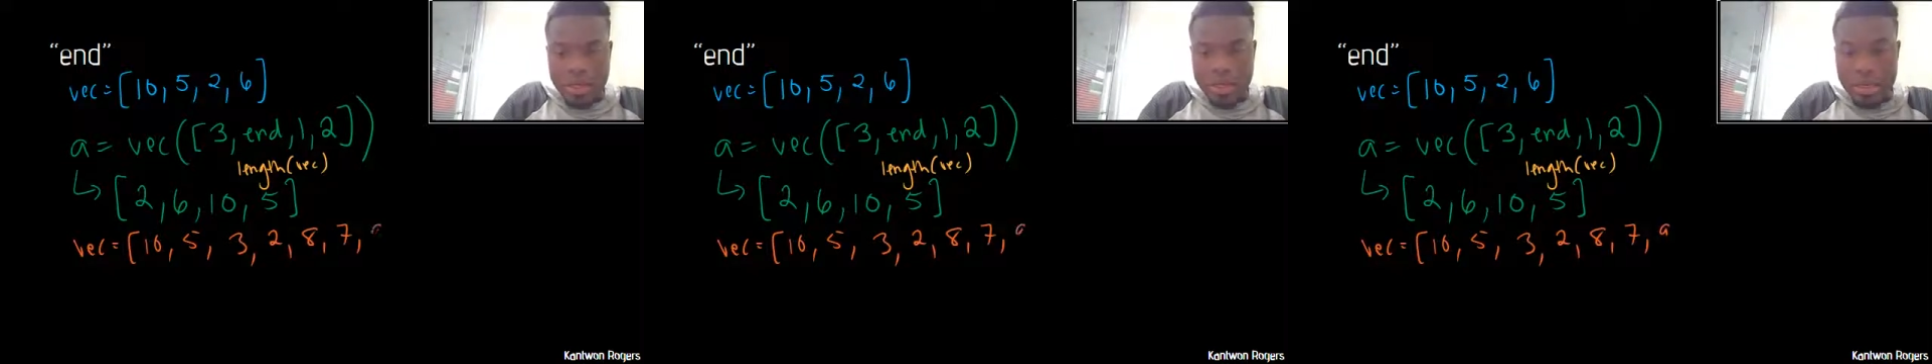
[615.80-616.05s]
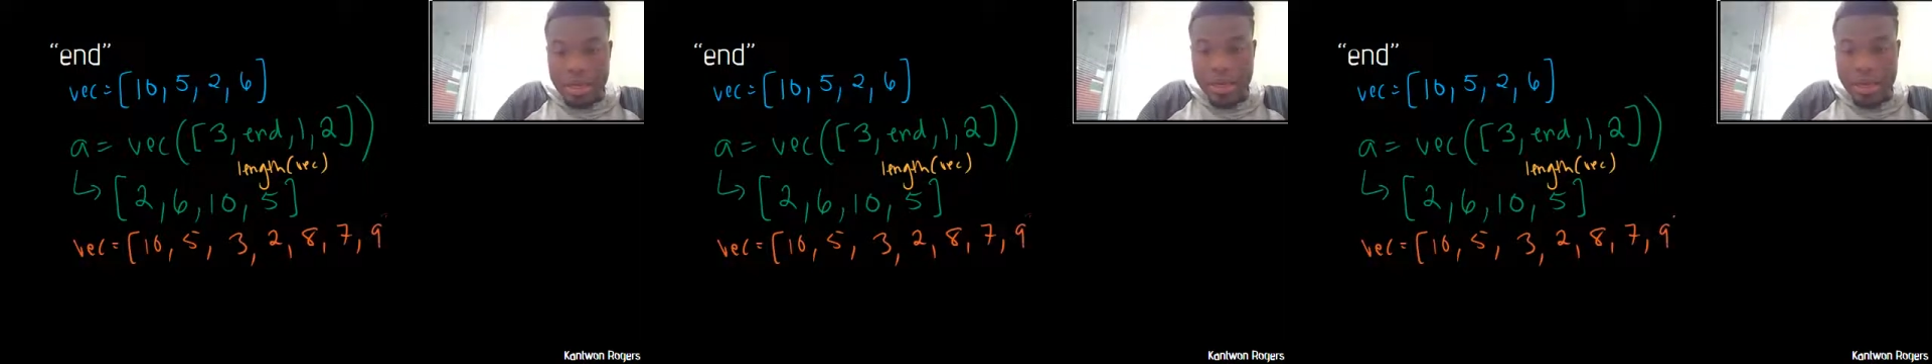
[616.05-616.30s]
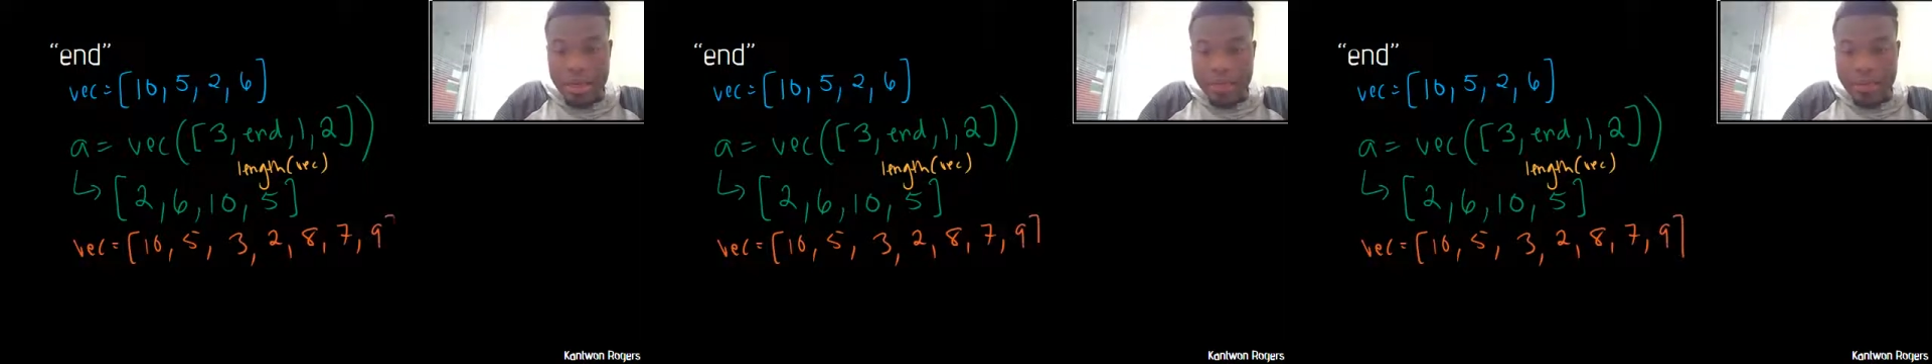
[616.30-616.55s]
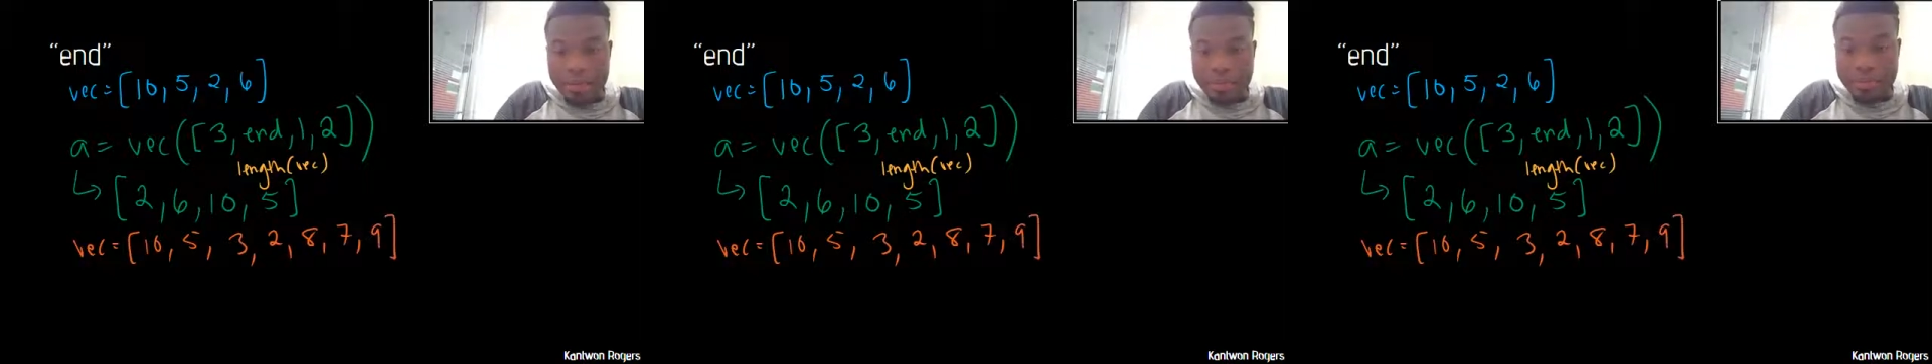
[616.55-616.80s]
9.
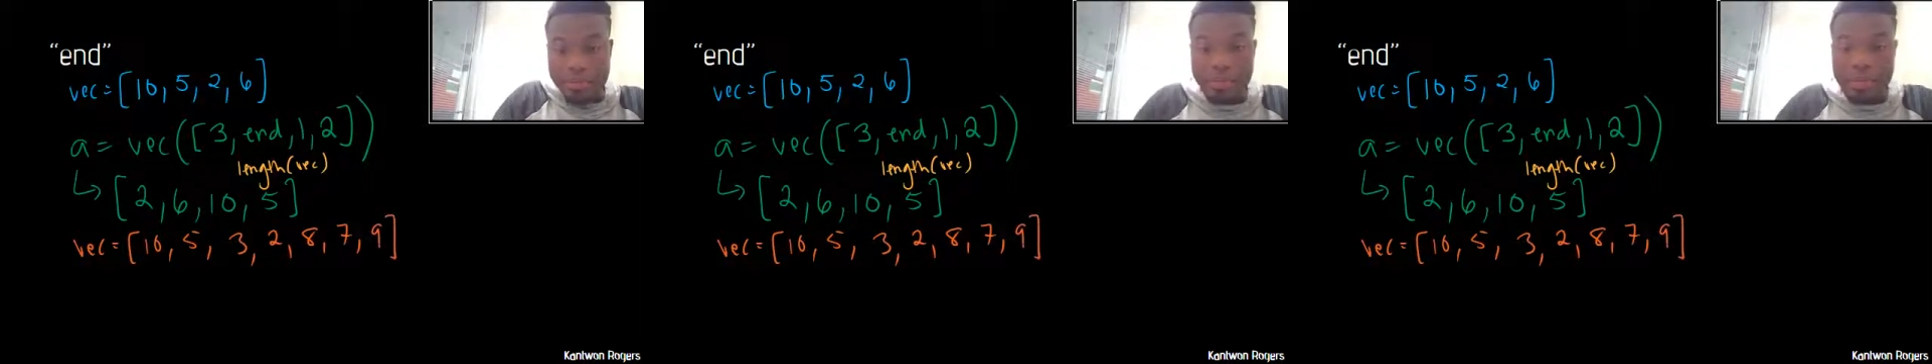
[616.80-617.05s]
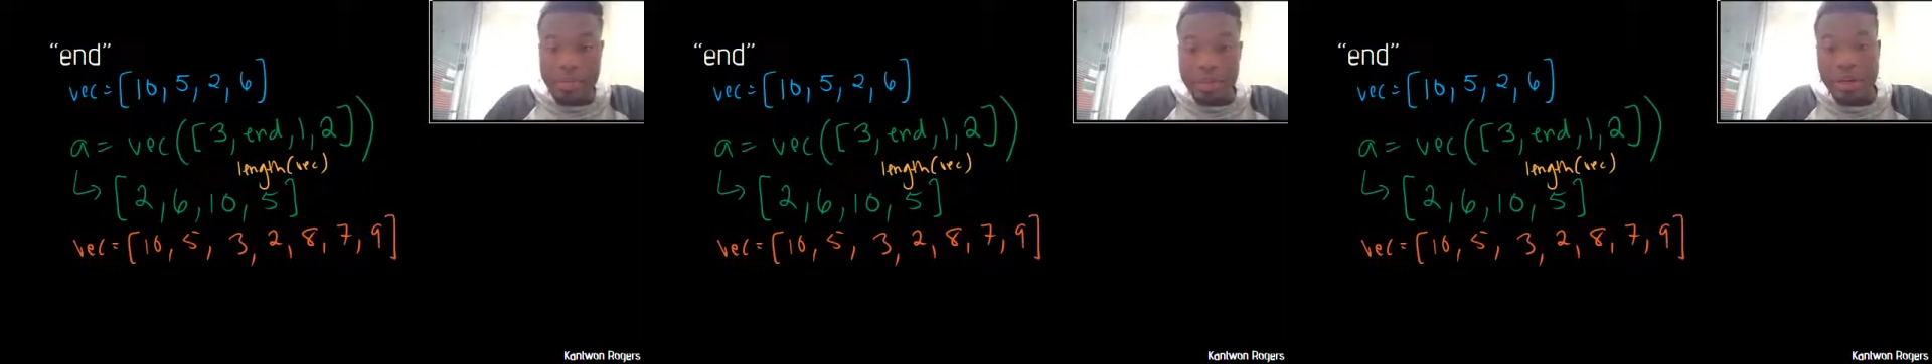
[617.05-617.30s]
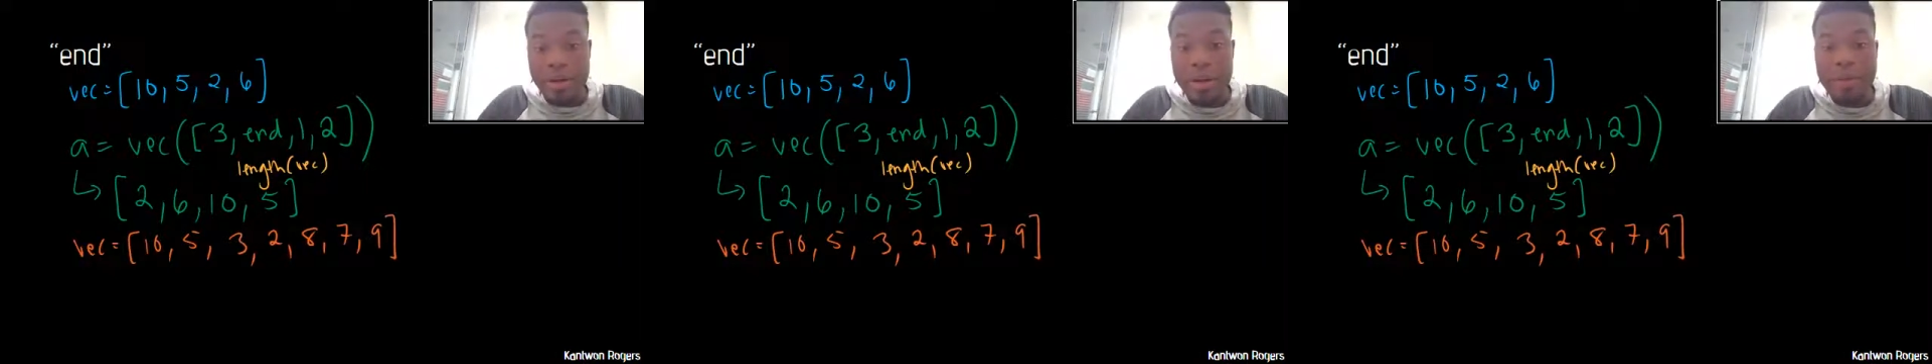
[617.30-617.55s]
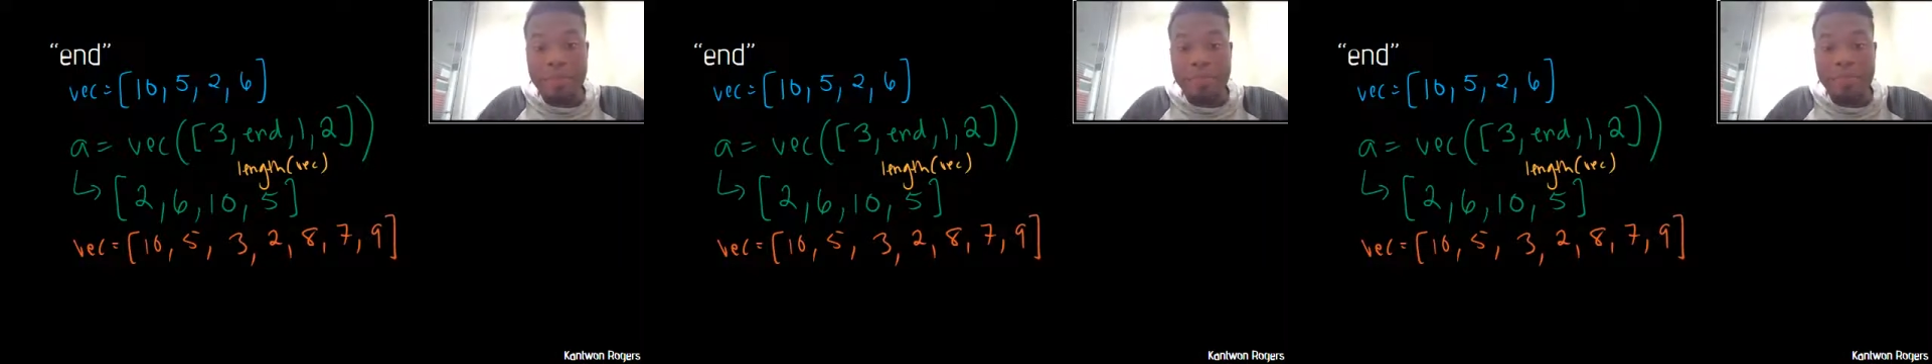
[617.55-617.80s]
All right.